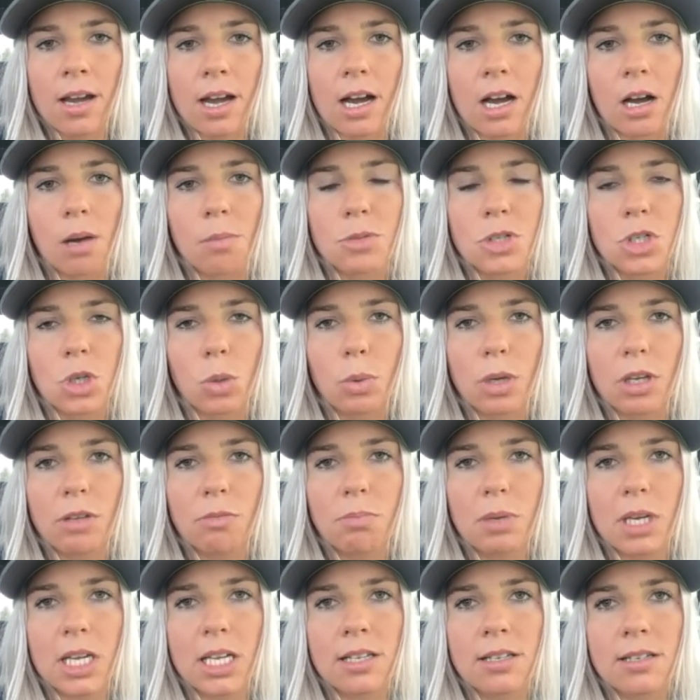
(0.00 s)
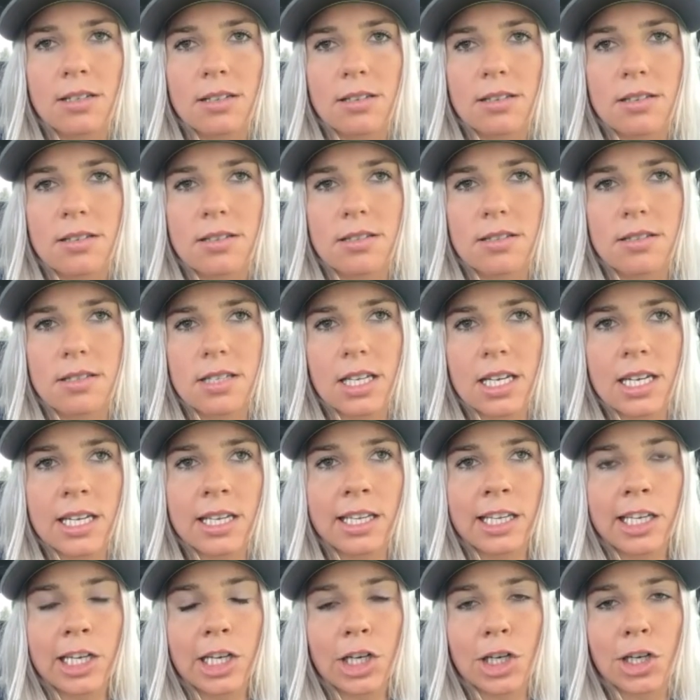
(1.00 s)
Um, so we've been
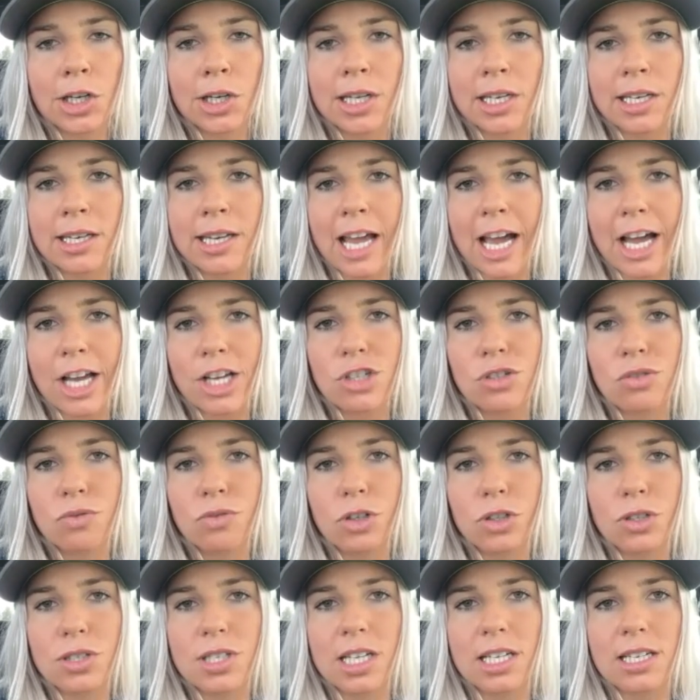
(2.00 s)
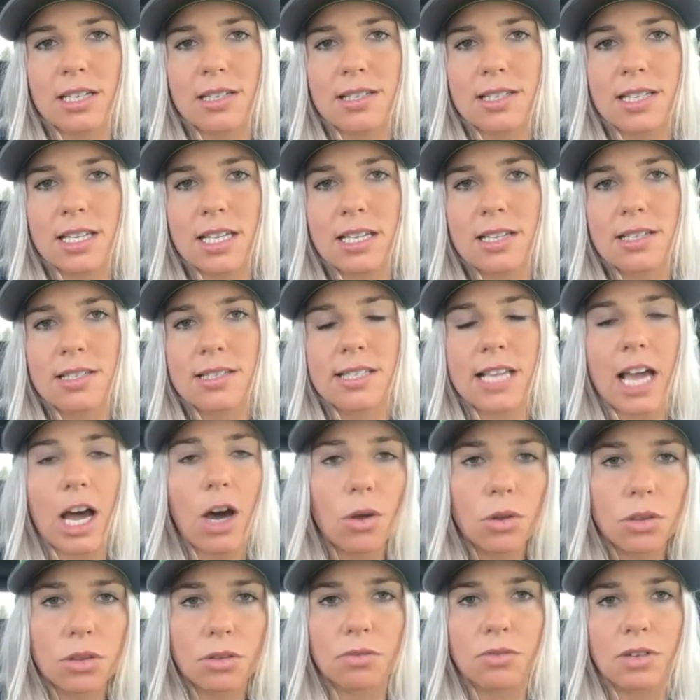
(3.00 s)
sitting here in Nashville, Tennessee,
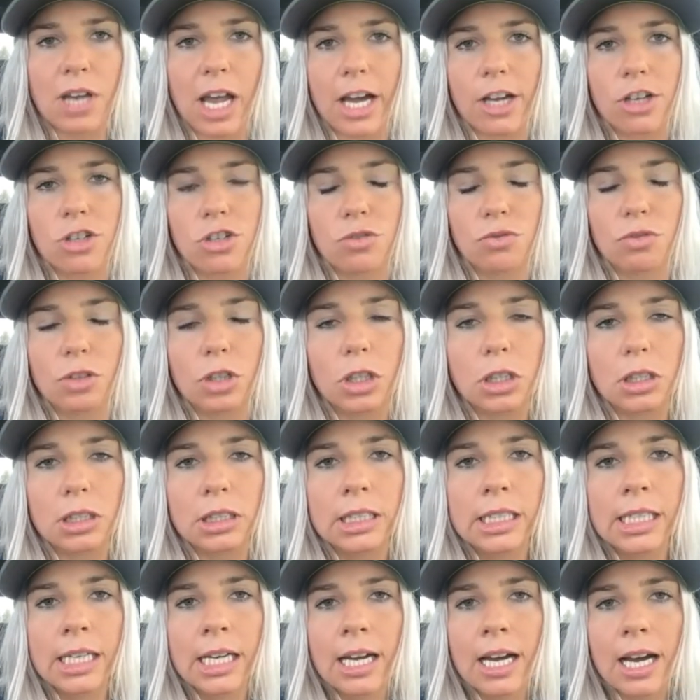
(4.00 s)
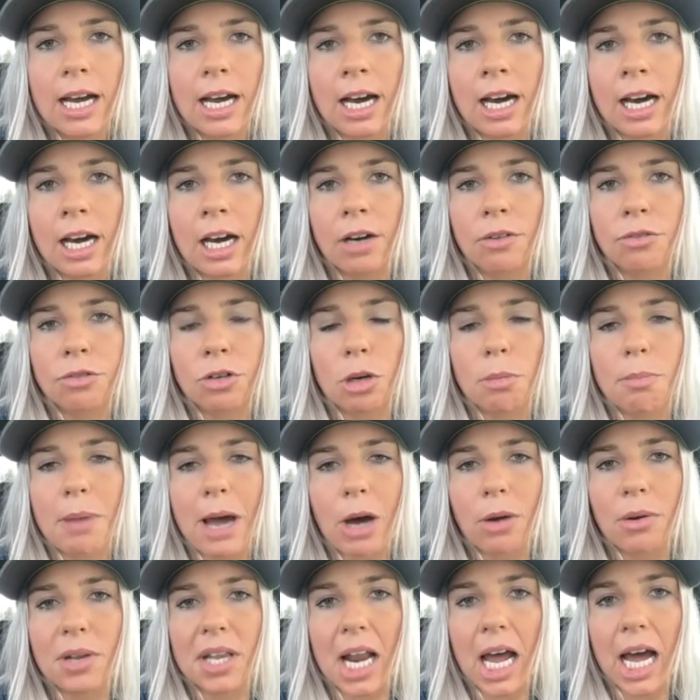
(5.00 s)
south of Nashville, uh, for
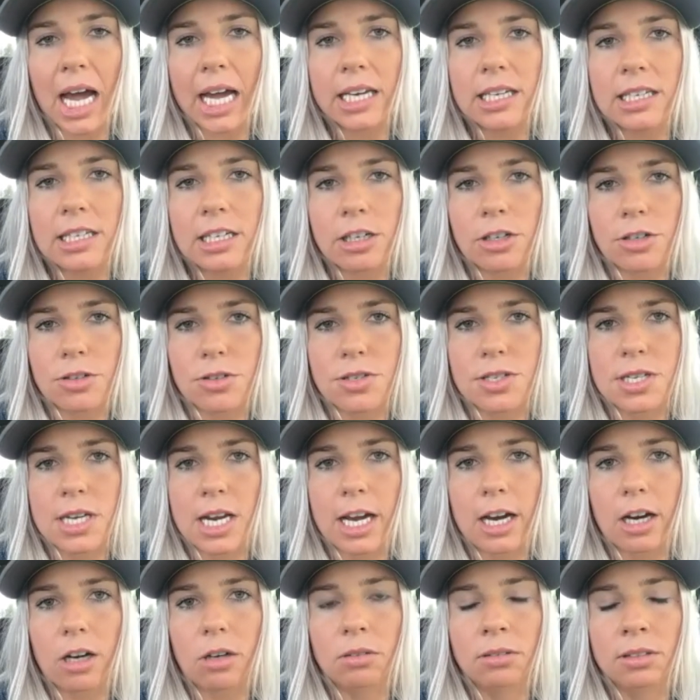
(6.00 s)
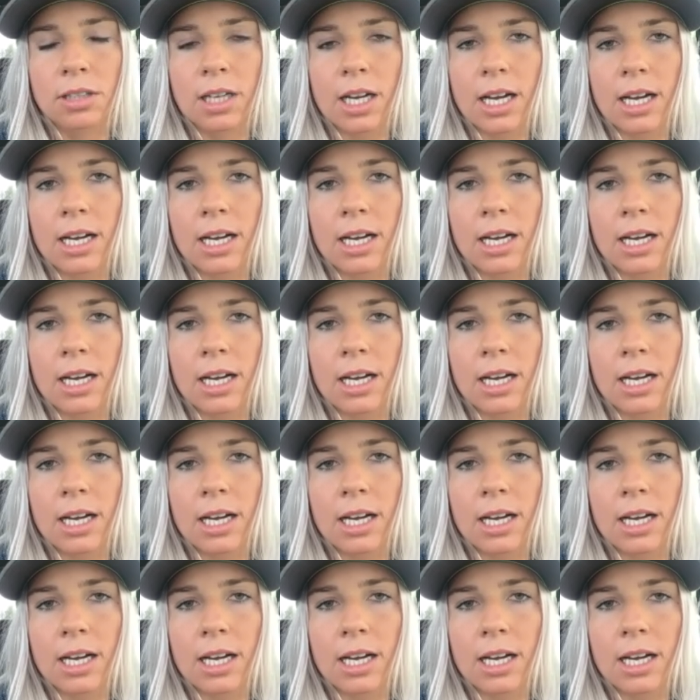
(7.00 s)
about nine years now.